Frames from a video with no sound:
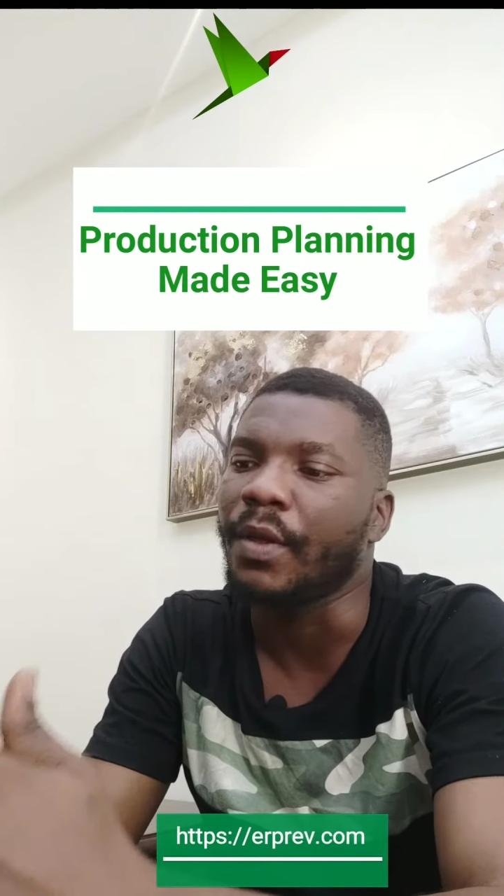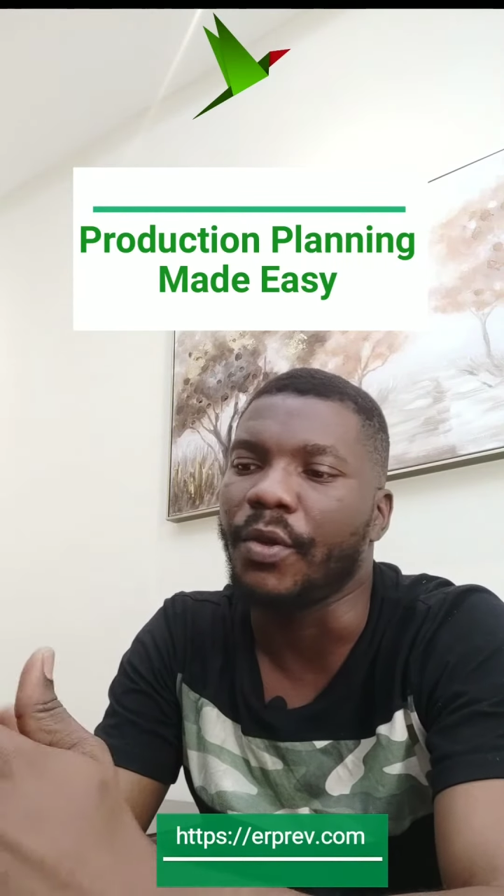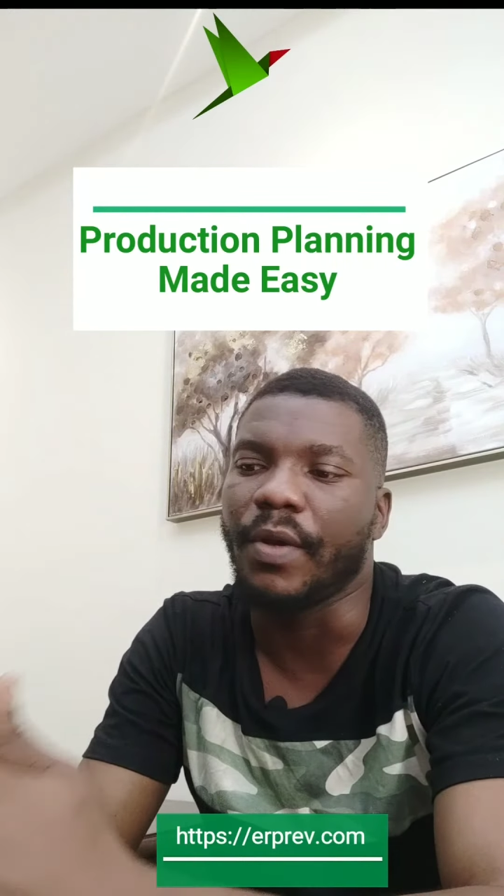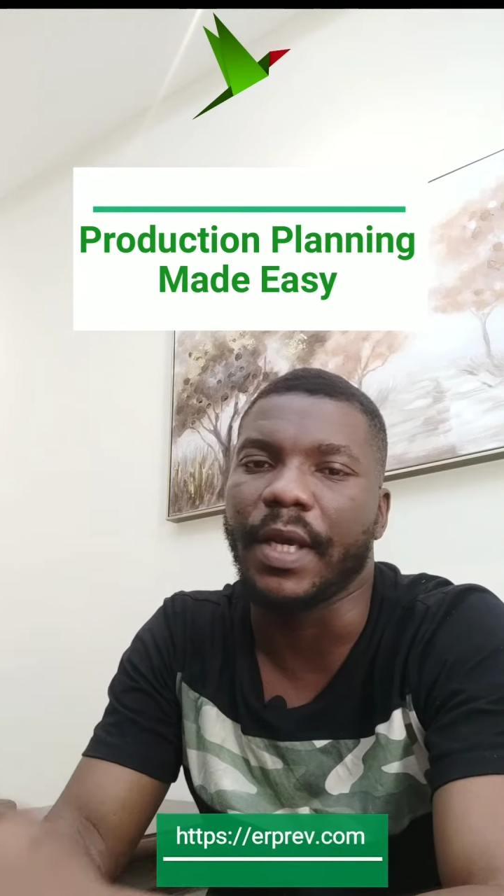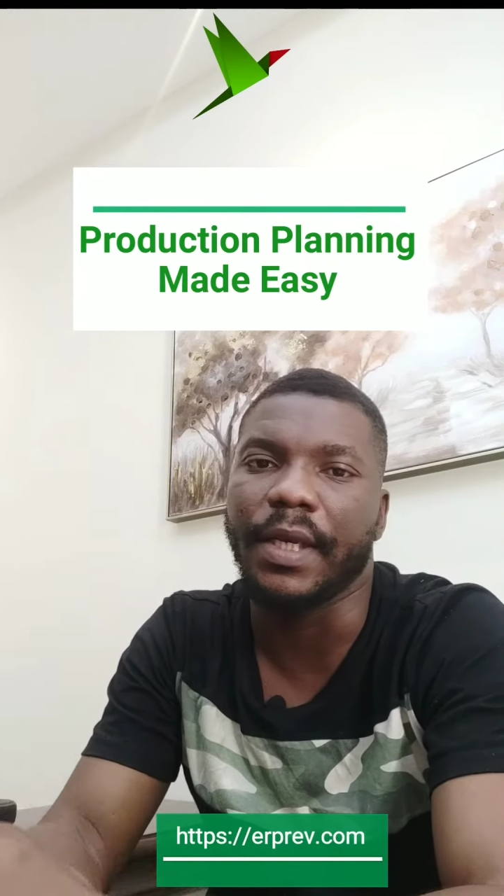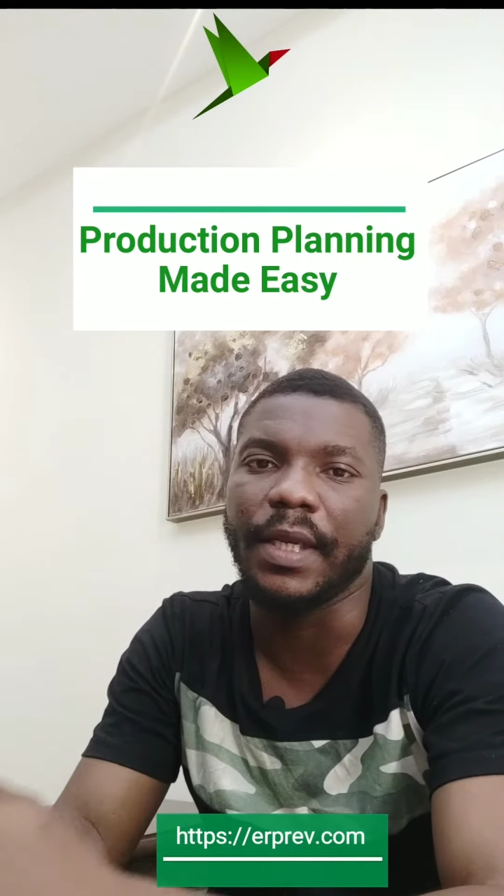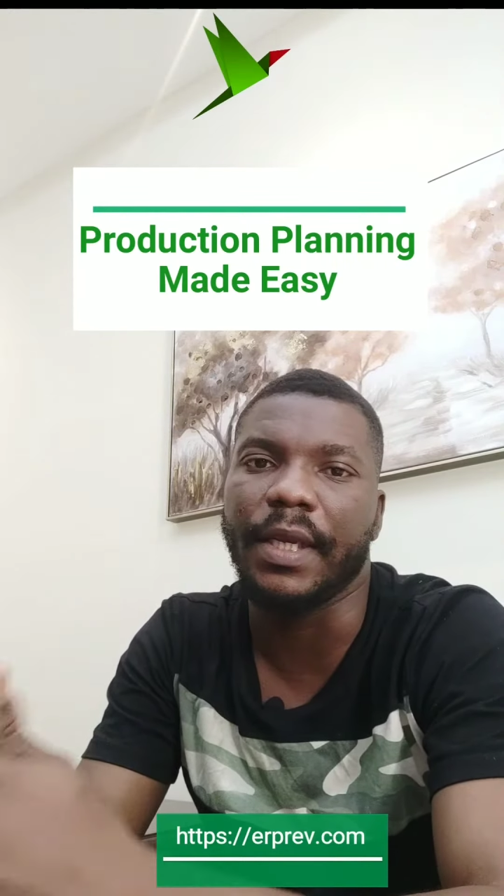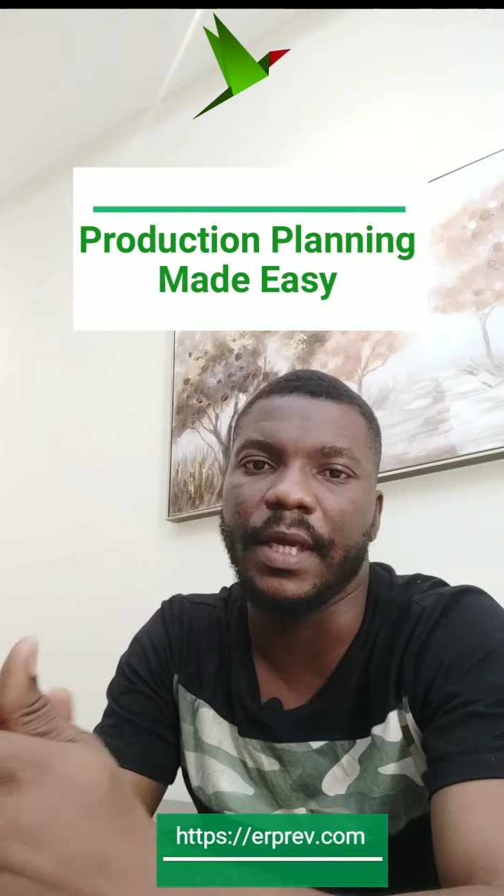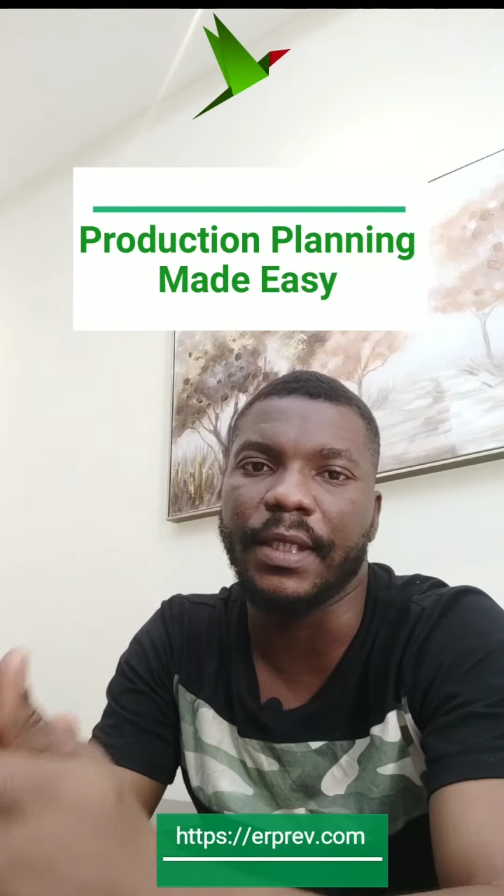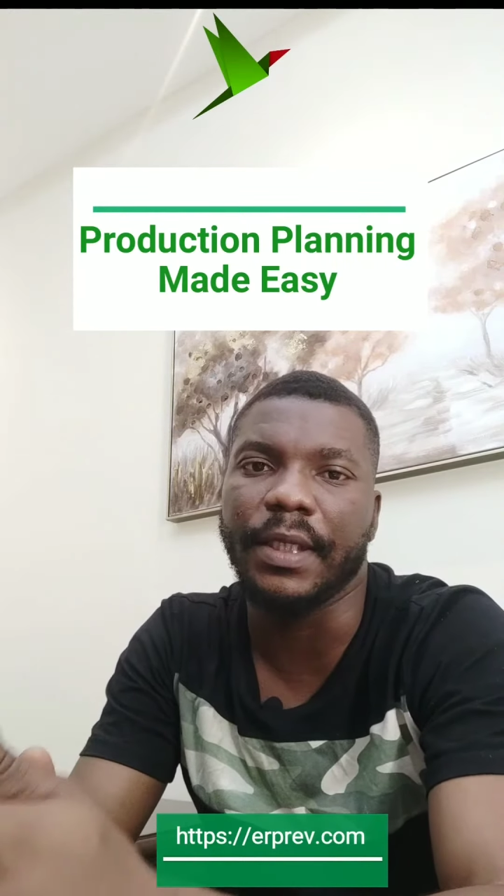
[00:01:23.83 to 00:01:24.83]
You can key
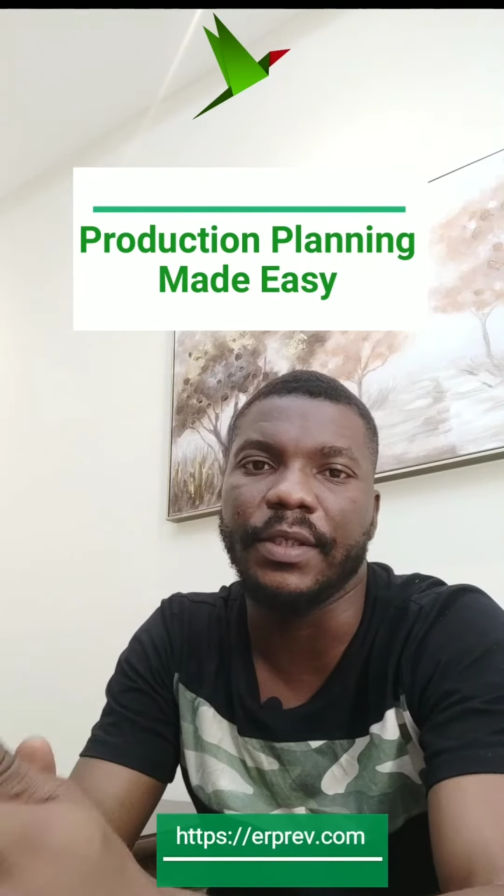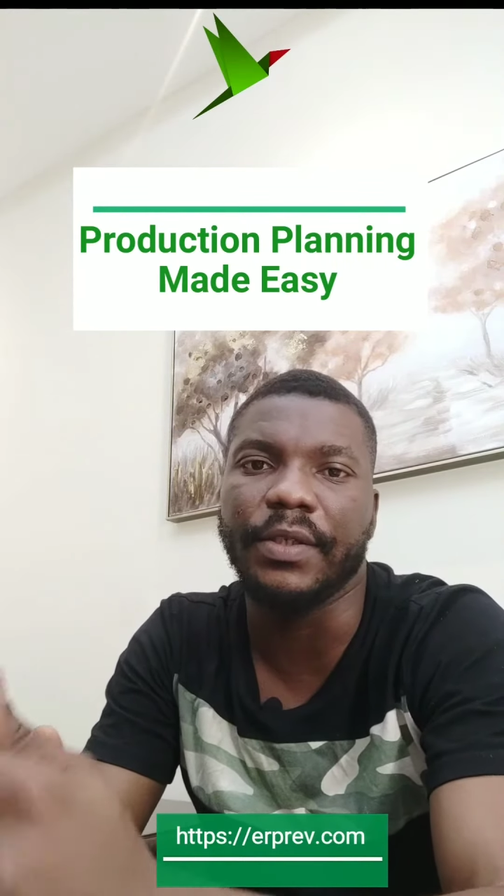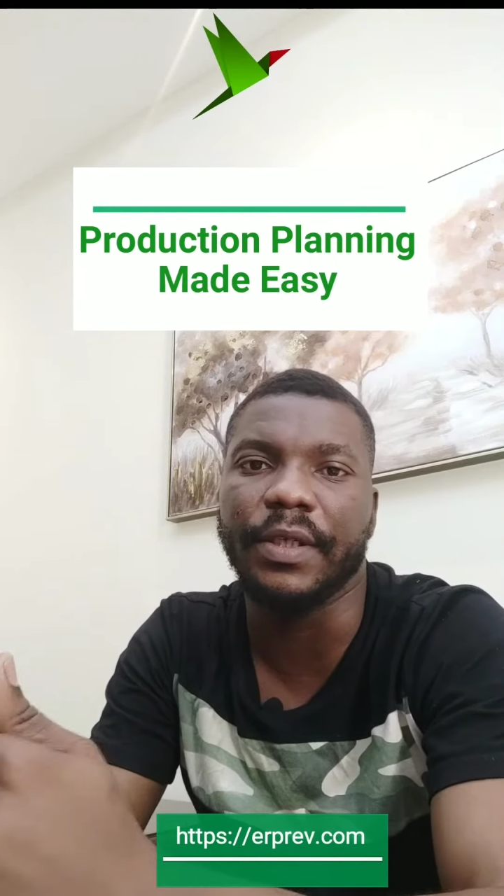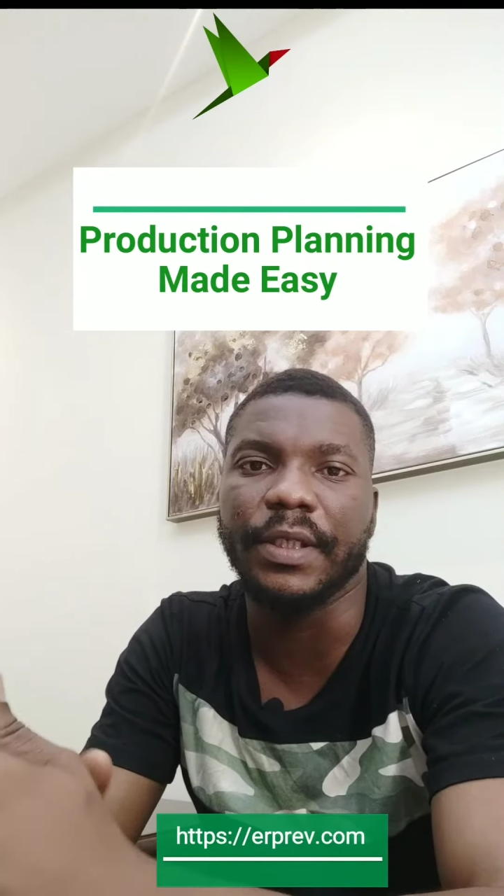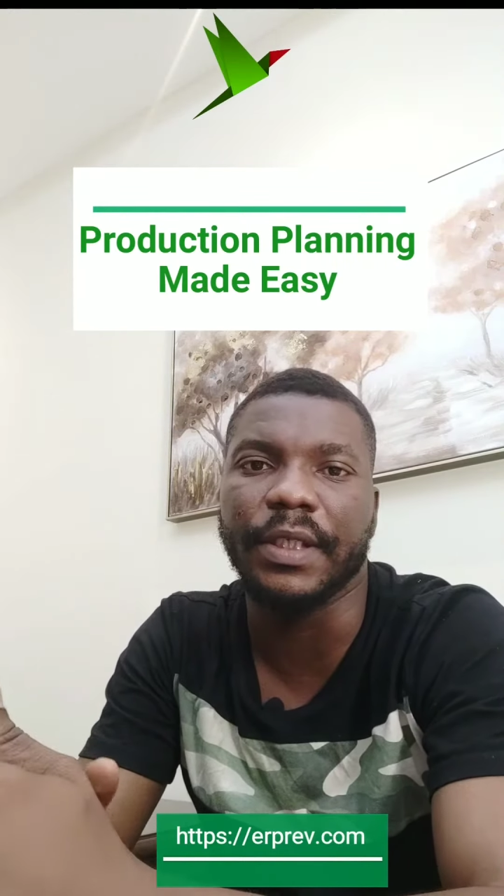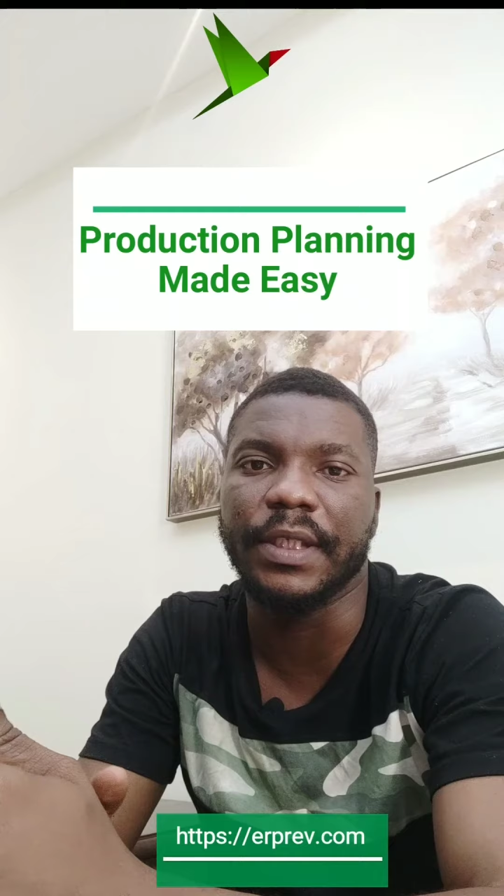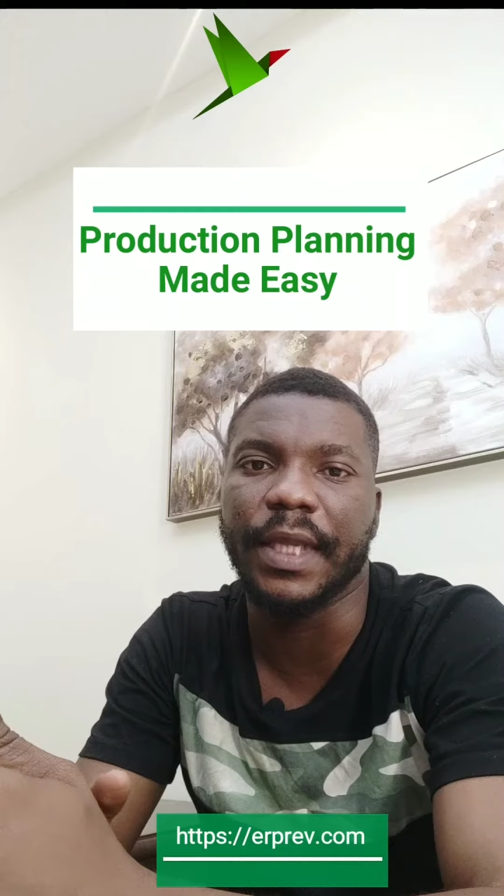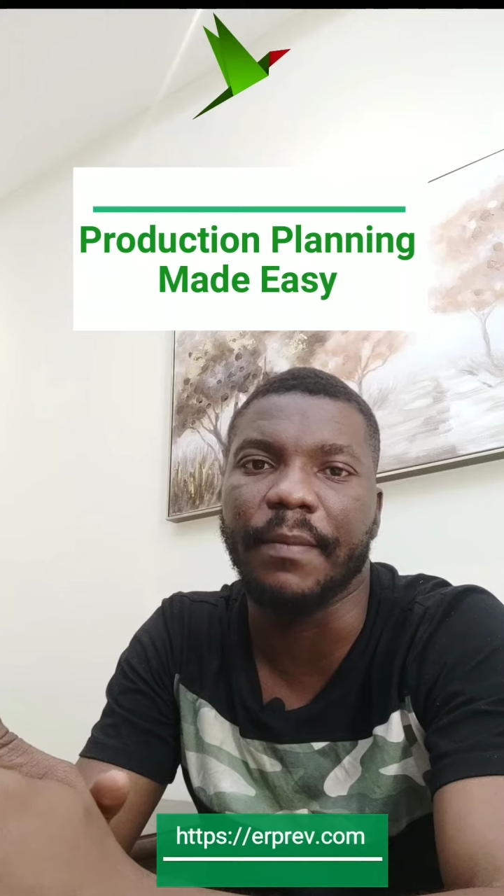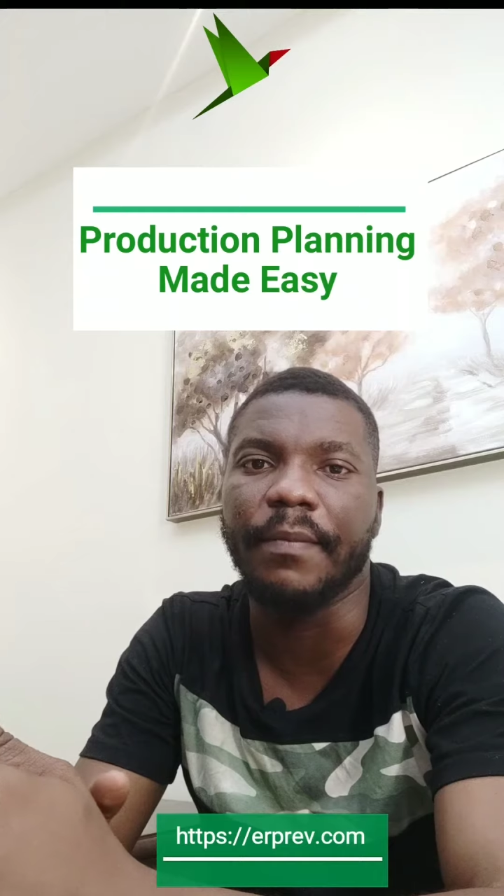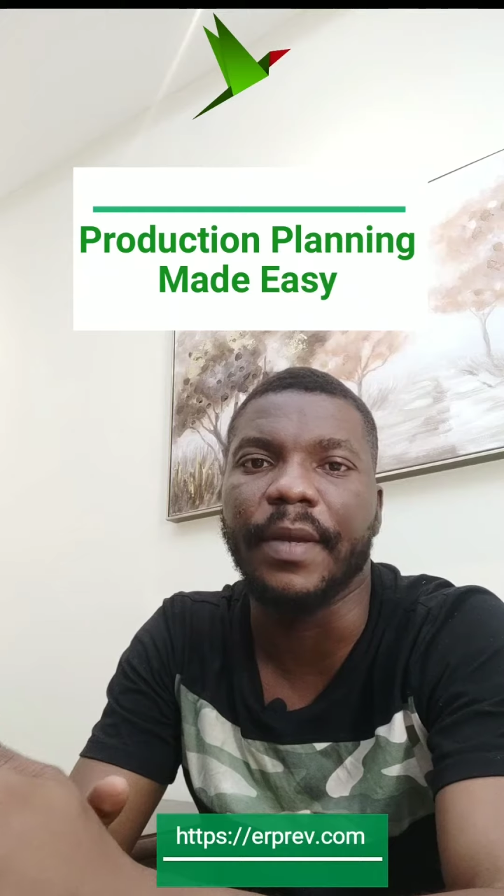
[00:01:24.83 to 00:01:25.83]
that into the
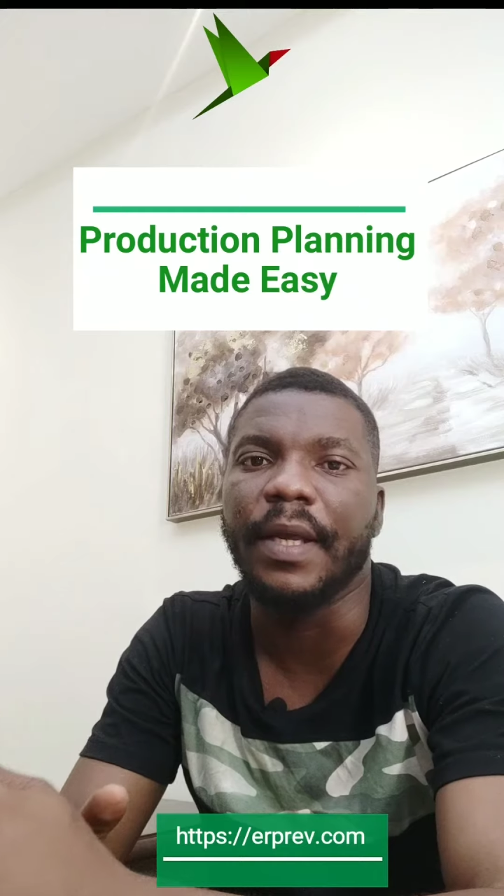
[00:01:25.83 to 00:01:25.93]
system